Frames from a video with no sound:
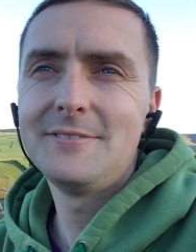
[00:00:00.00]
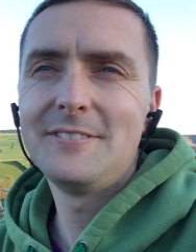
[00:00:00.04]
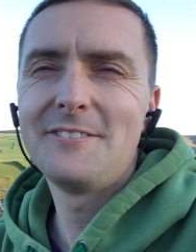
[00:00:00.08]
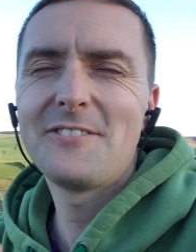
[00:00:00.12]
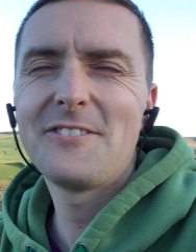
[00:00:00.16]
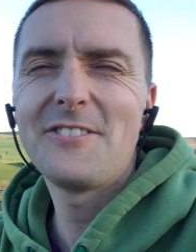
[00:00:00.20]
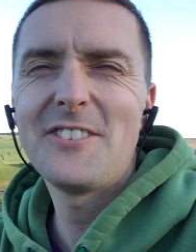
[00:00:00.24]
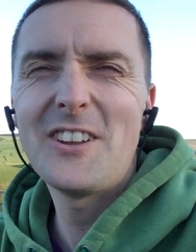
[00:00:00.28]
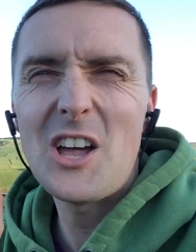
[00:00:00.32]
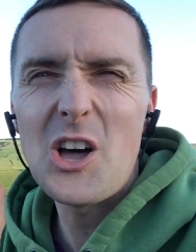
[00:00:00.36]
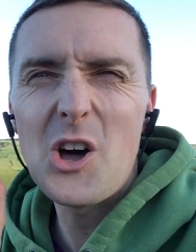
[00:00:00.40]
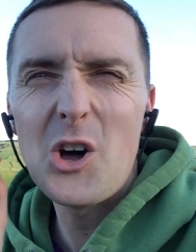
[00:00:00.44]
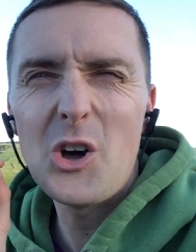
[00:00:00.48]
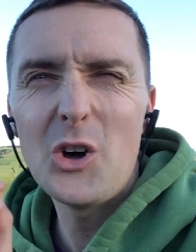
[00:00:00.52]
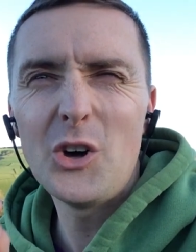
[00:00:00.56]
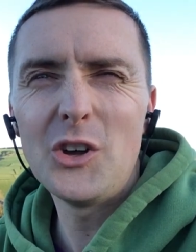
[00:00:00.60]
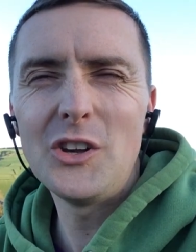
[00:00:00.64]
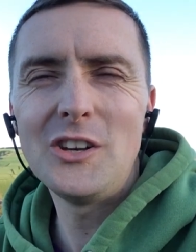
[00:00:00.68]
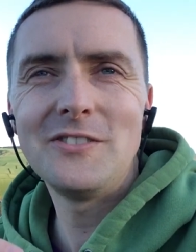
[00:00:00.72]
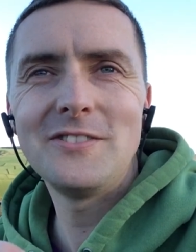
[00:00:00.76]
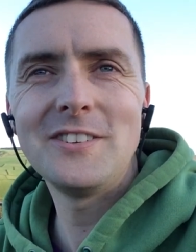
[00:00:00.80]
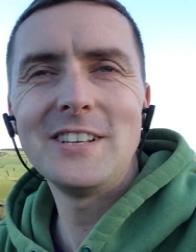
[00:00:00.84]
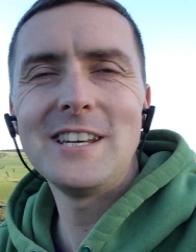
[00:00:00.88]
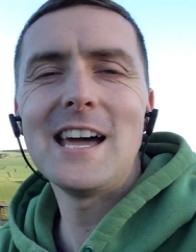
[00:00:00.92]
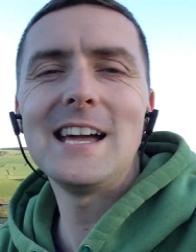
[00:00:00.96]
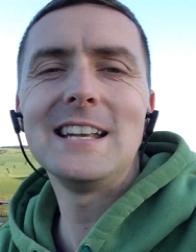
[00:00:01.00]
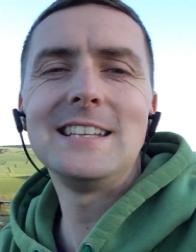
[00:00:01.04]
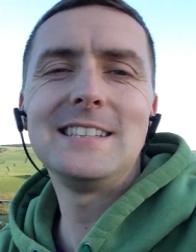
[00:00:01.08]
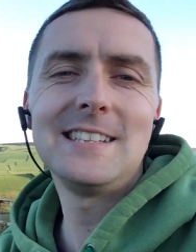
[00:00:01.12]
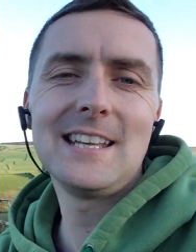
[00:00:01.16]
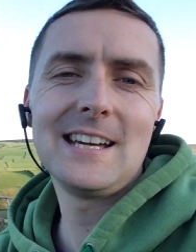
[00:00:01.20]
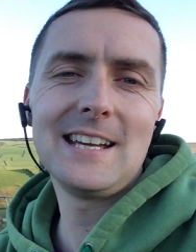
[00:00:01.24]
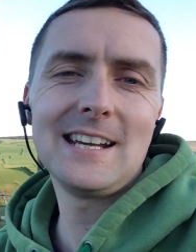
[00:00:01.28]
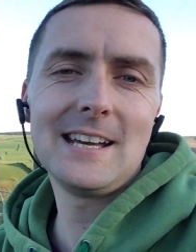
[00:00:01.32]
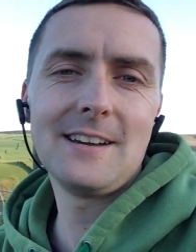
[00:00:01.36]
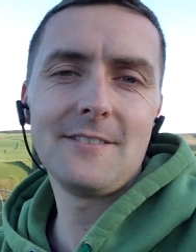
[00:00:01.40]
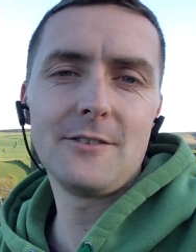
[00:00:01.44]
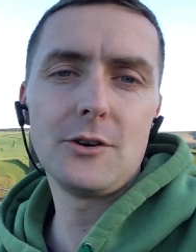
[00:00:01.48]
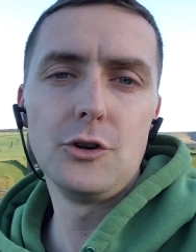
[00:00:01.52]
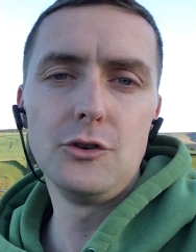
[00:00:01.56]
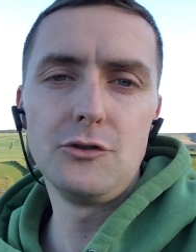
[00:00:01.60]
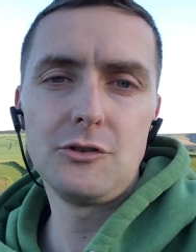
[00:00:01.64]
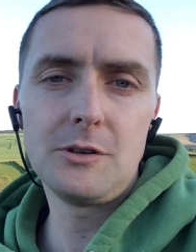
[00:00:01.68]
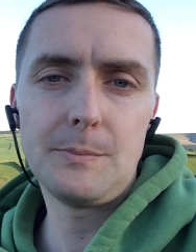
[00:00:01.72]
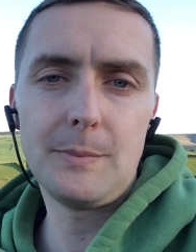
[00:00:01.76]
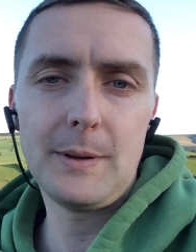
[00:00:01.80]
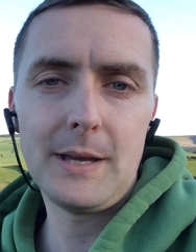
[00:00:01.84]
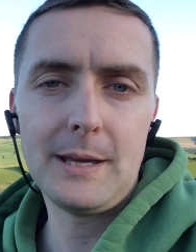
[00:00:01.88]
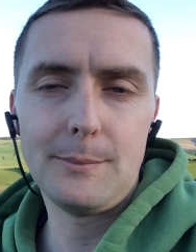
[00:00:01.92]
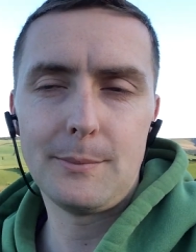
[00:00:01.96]
For, uh, for 99 out of
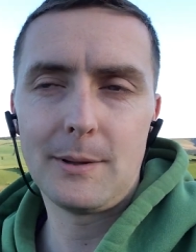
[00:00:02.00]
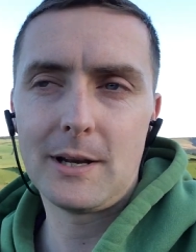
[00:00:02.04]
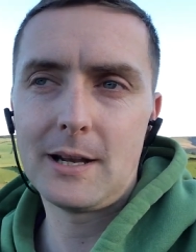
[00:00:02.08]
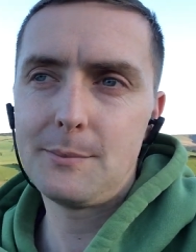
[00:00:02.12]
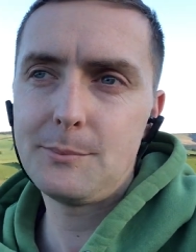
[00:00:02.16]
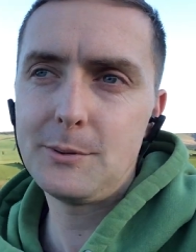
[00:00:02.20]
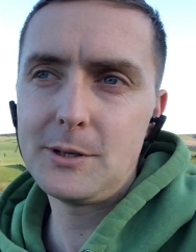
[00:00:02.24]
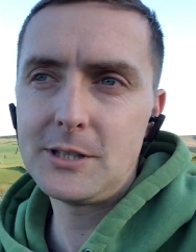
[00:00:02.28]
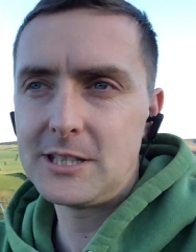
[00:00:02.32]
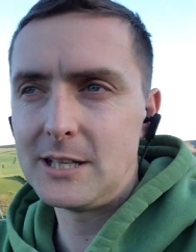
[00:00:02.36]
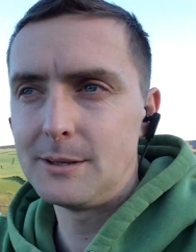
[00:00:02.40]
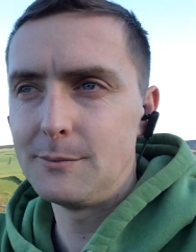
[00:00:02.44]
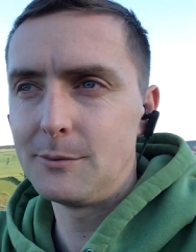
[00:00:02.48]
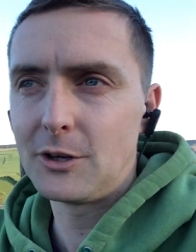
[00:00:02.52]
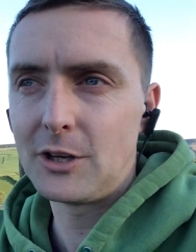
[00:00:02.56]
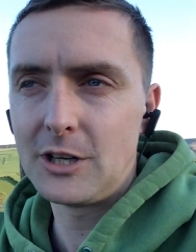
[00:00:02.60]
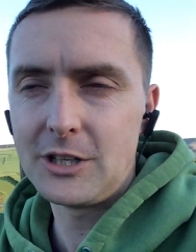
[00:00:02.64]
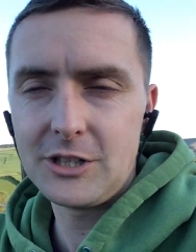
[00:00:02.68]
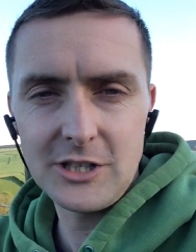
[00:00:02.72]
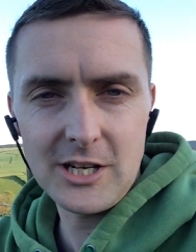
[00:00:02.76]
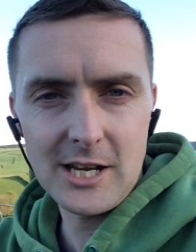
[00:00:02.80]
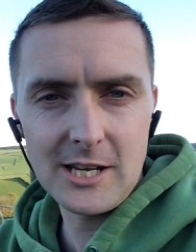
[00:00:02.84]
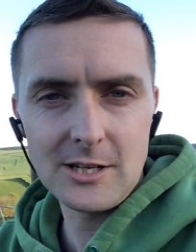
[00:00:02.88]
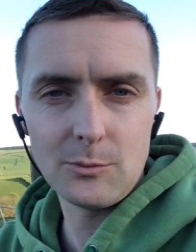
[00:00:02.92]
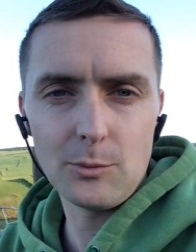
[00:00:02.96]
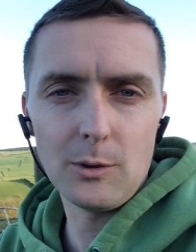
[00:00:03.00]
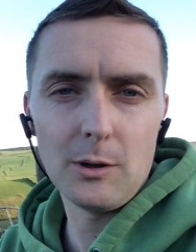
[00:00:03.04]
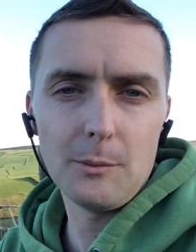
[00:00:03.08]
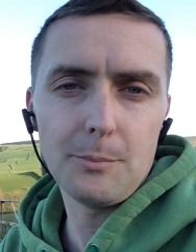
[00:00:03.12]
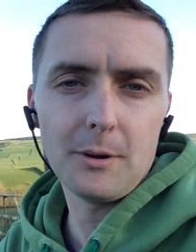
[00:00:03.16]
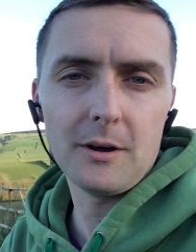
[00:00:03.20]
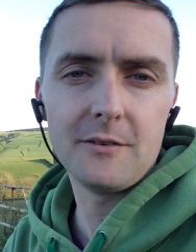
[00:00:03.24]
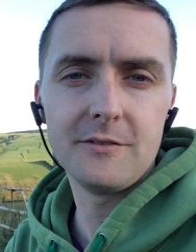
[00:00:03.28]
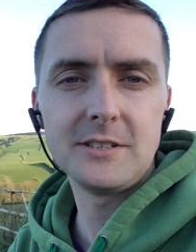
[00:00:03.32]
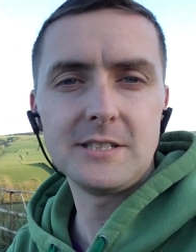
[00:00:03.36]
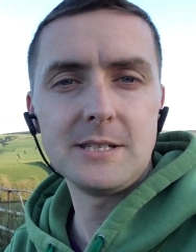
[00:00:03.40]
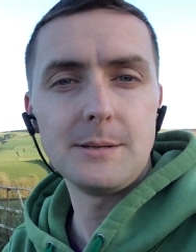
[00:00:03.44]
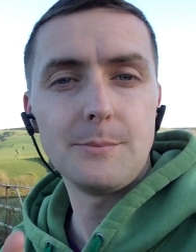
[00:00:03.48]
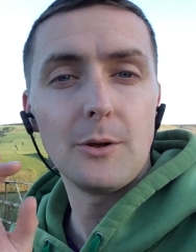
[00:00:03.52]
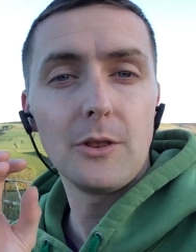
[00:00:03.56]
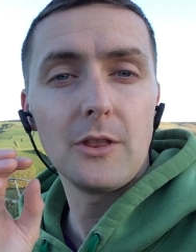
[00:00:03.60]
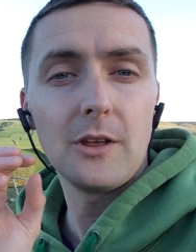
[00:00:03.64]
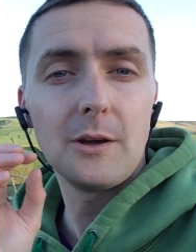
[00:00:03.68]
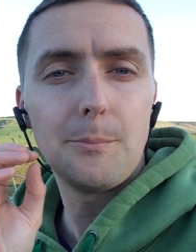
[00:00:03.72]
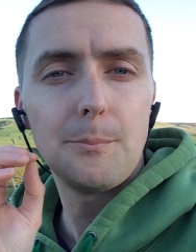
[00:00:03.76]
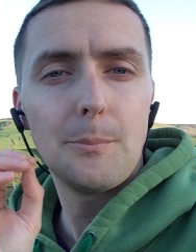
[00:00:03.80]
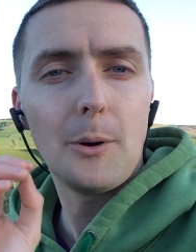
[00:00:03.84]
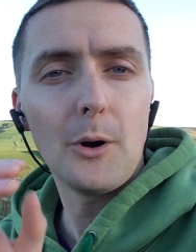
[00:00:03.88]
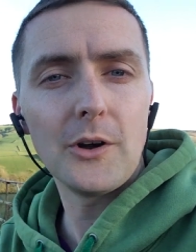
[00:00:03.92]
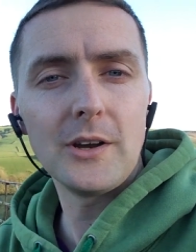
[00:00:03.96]
100 people, I appreciate I'm not going to change world poverty, but
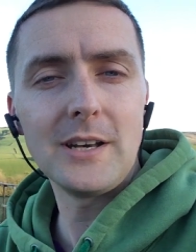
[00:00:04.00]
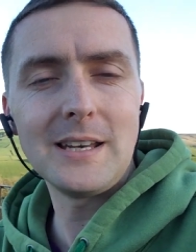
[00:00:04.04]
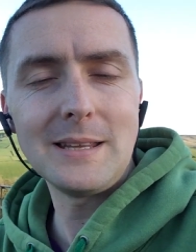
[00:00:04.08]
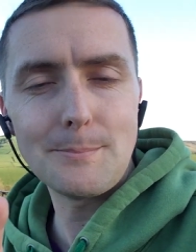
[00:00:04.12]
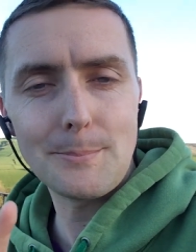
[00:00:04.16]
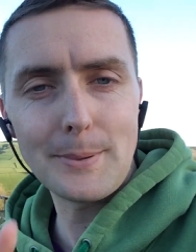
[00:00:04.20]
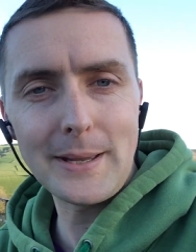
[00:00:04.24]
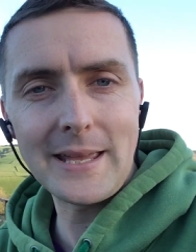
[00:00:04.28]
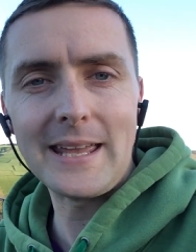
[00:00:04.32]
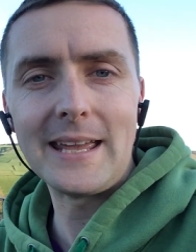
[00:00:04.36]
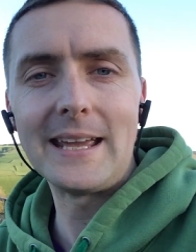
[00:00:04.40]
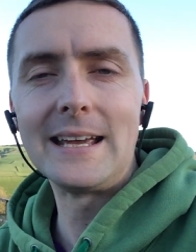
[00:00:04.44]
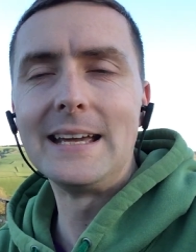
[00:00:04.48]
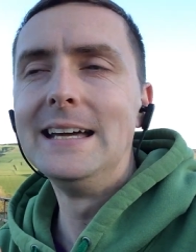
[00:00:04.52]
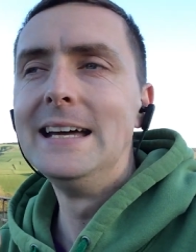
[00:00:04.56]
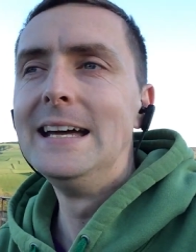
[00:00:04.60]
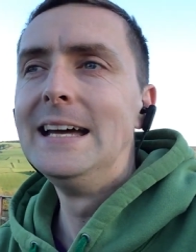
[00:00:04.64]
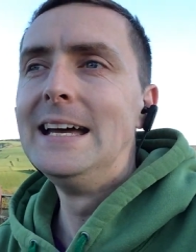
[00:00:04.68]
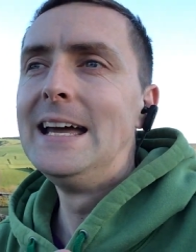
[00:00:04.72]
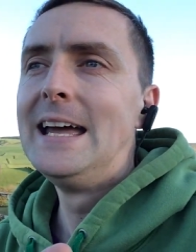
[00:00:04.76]
the point being